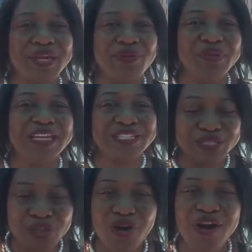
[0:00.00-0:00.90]
mean? We get to
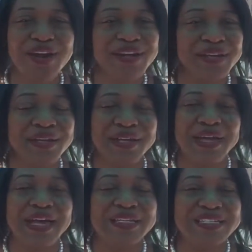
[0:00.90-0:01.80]
talk
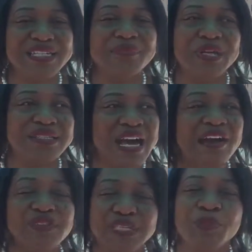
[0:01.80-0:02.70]
and, deep, and
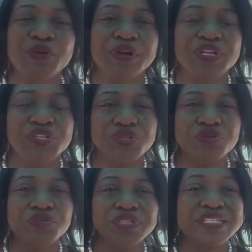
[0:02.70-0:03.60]
dive deeper
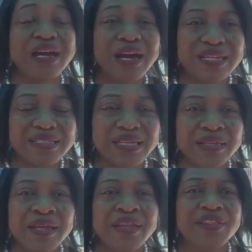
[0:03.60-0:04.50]
into this
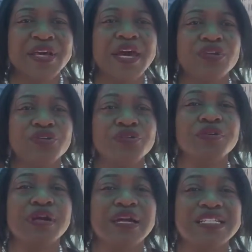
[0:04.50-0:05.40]
content that
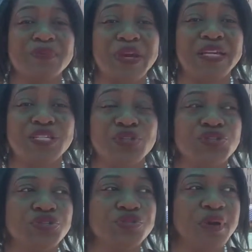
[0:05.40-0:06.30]
you're expecting
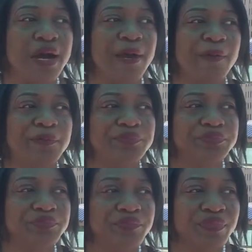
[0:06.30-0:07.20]
to um,
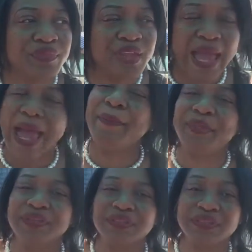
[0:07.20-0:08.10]

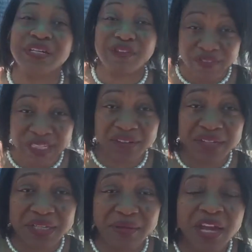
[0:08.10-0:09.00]
happen
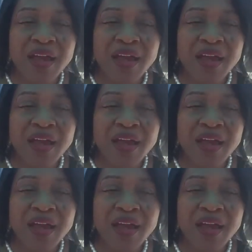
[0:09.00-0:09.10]
confidently.